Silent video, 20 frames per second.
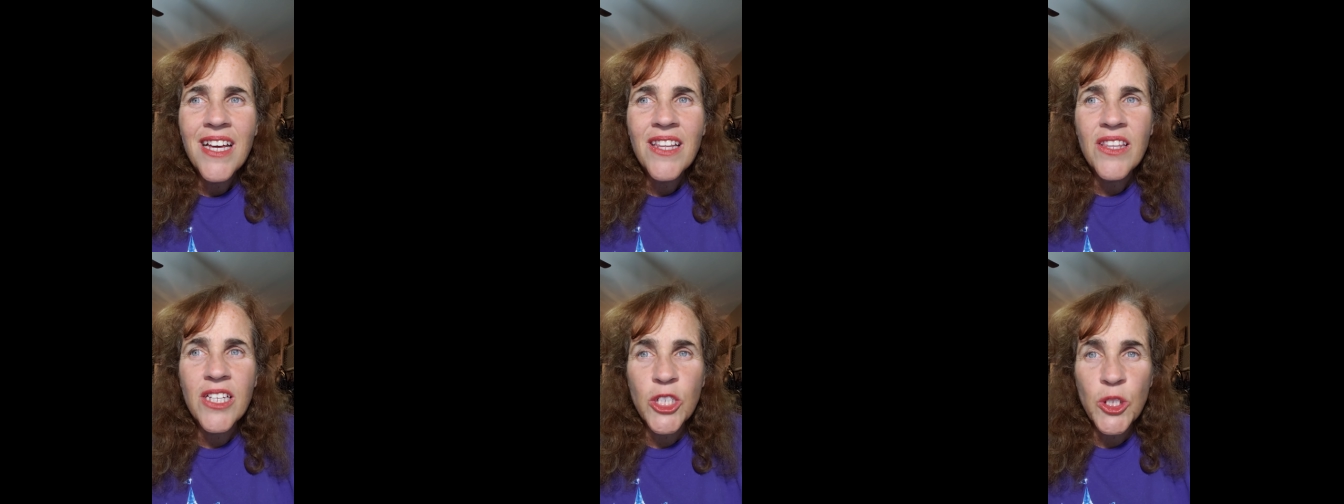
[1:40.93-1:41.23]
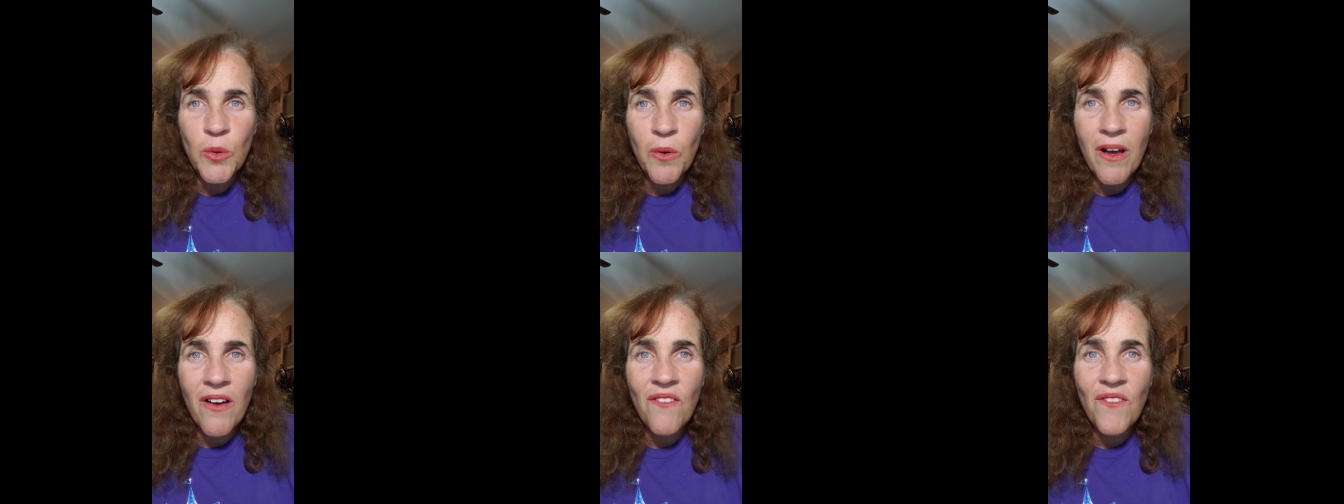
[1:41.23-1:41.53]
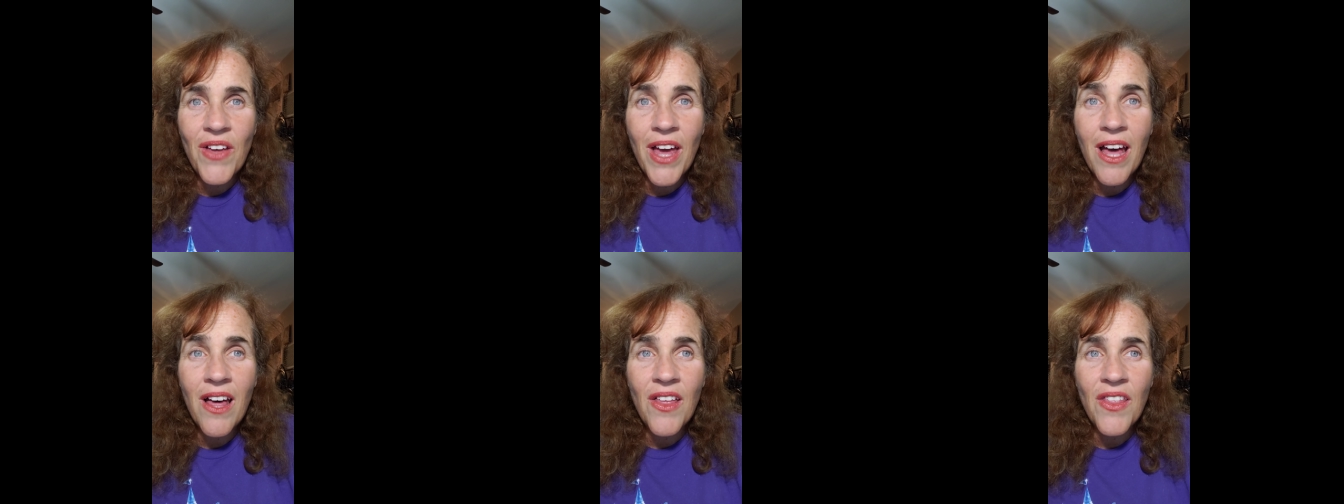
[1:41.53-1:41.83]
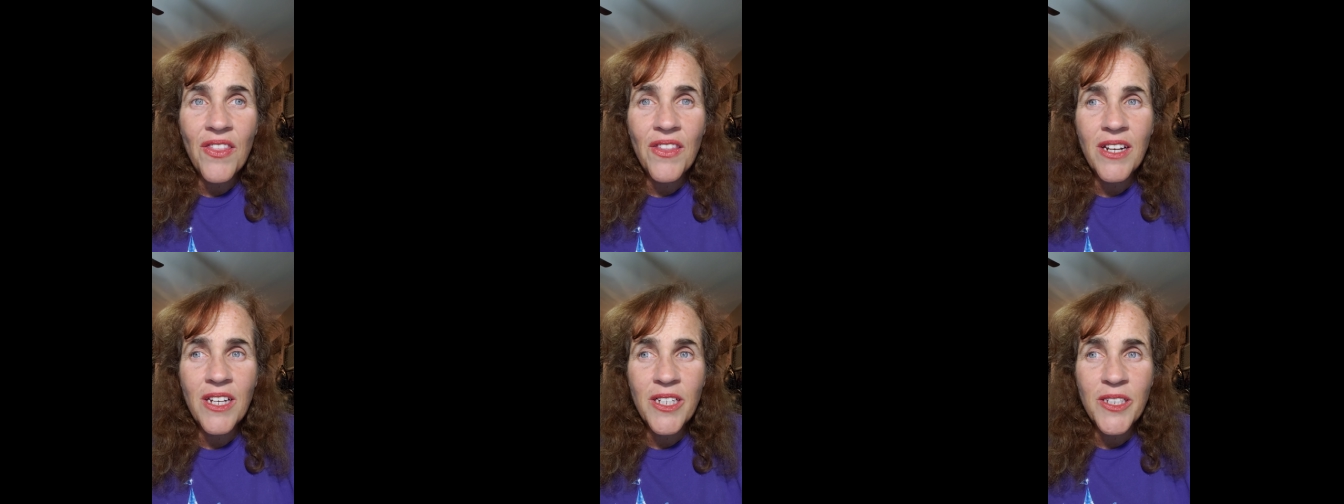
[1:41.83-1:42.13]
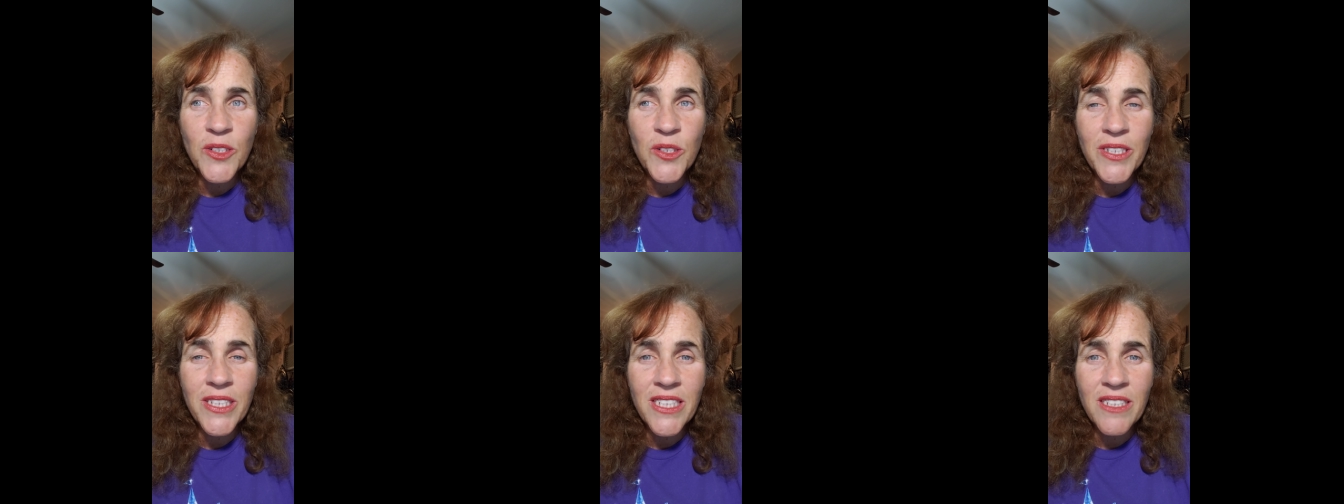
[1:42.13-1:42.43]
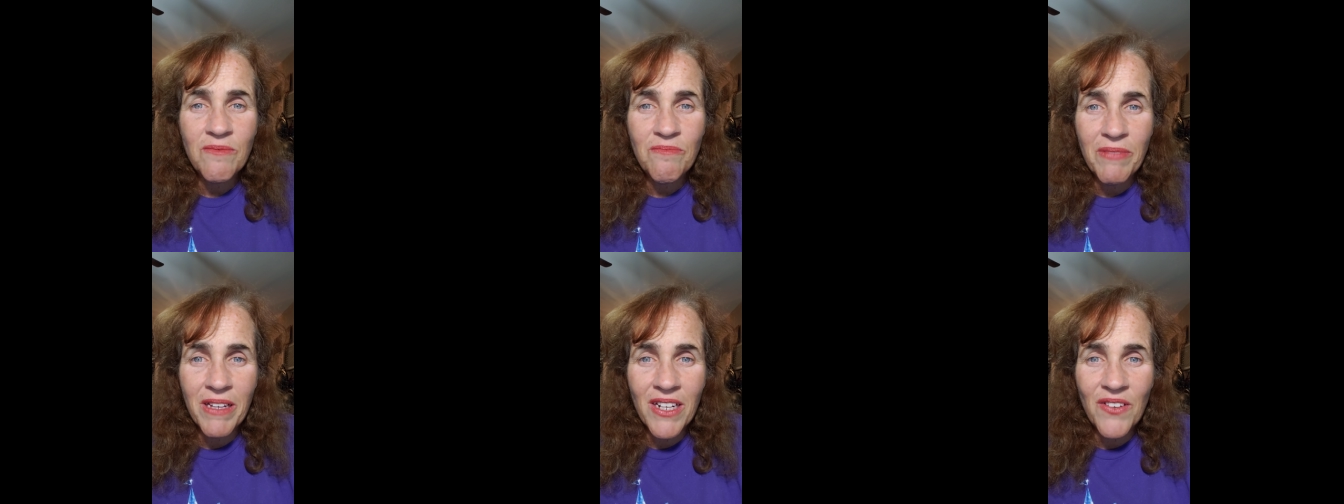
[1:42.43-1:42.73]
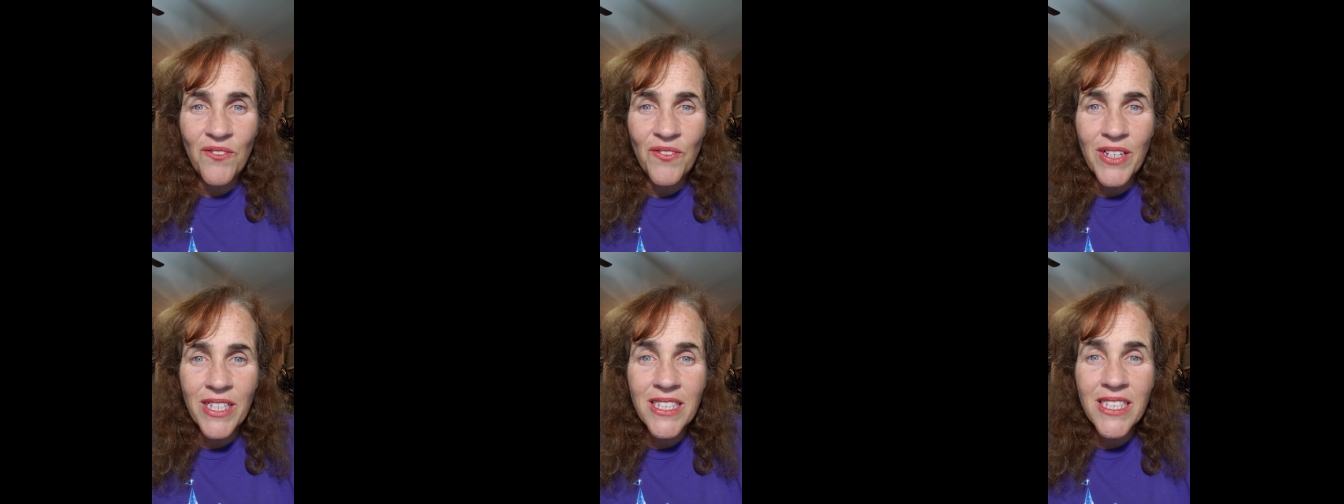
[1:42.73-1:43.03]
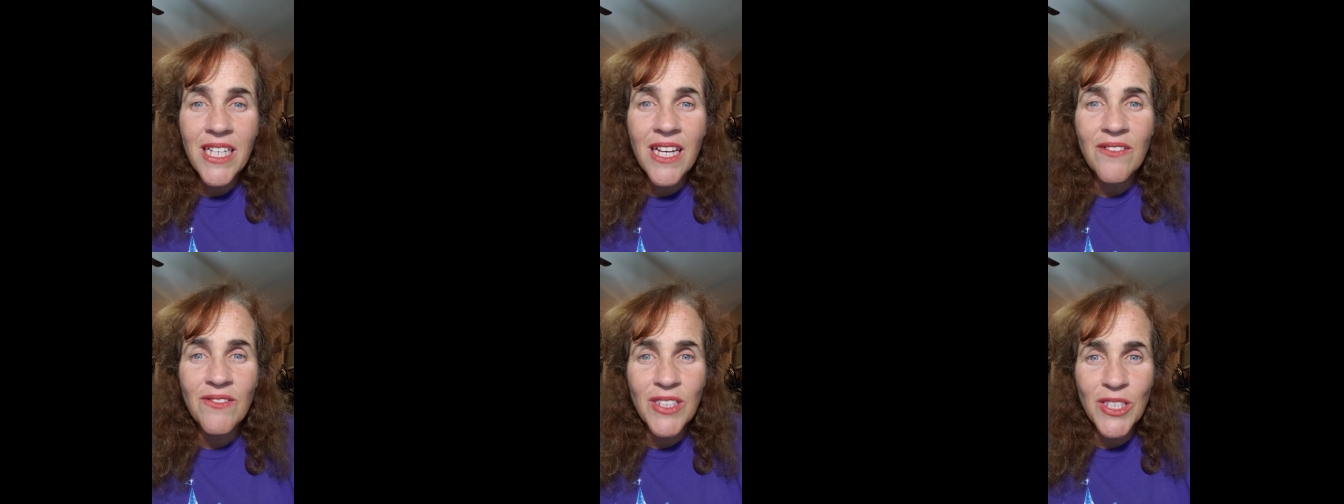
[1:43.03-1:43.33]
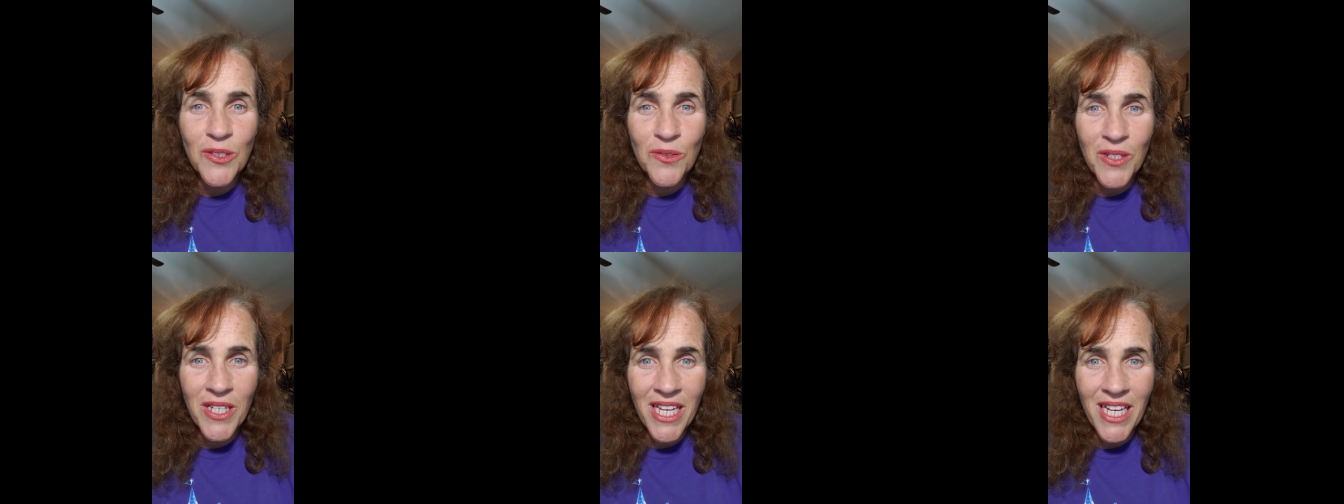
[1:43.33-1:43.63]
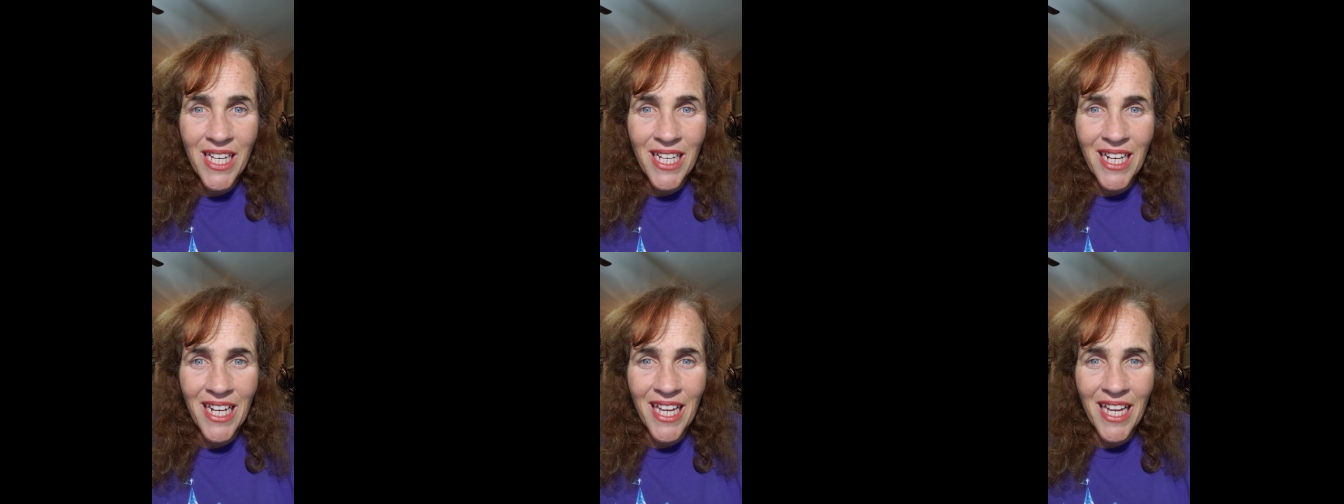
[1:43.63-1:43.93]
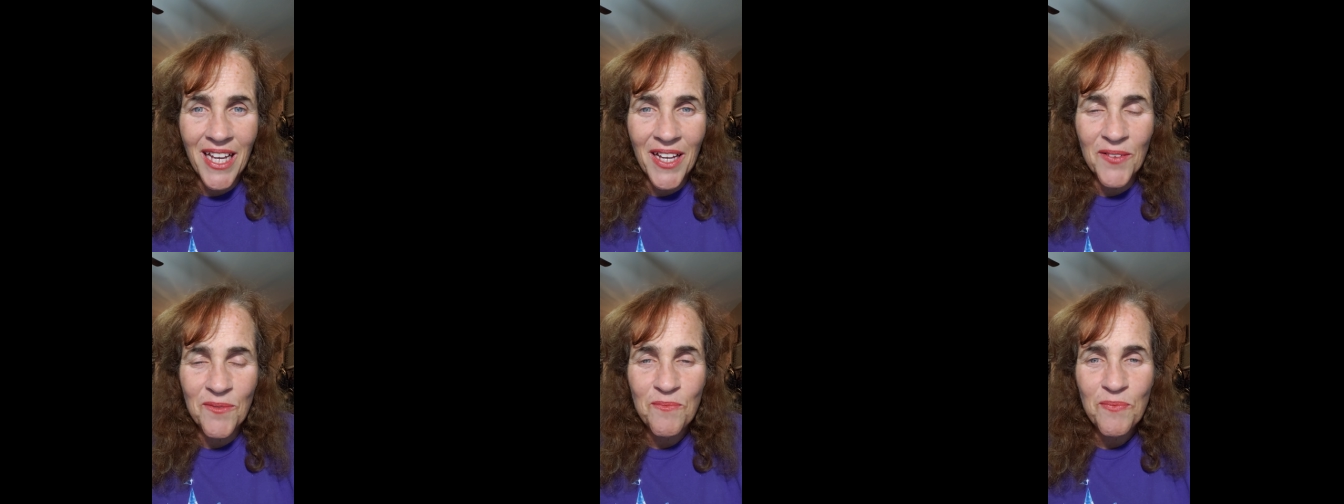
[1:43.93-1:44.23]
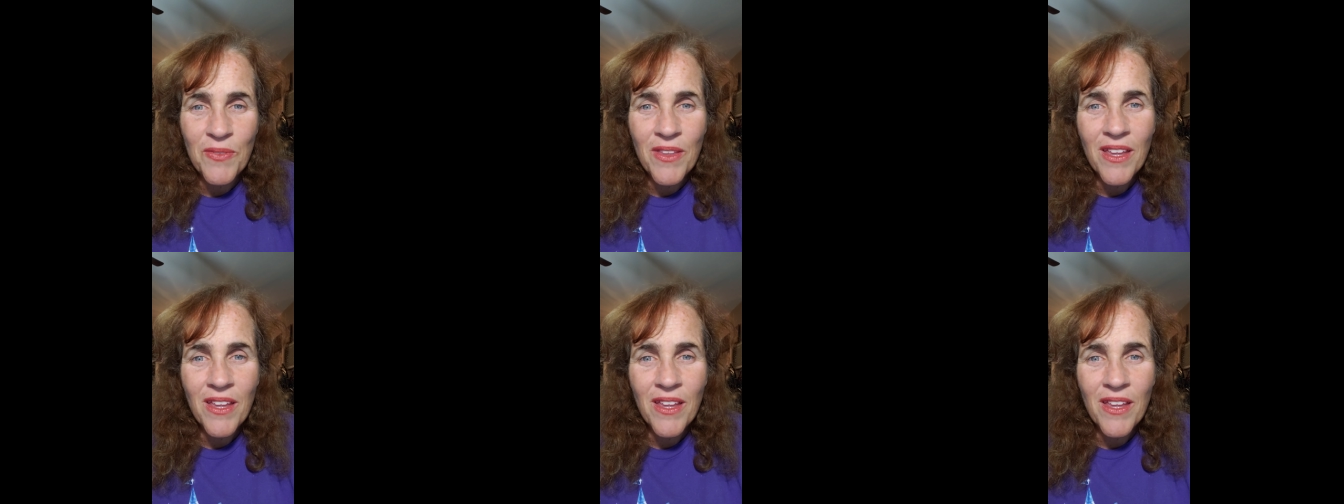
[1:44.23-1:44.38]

the 12 health and nutrition benefits of zucchini.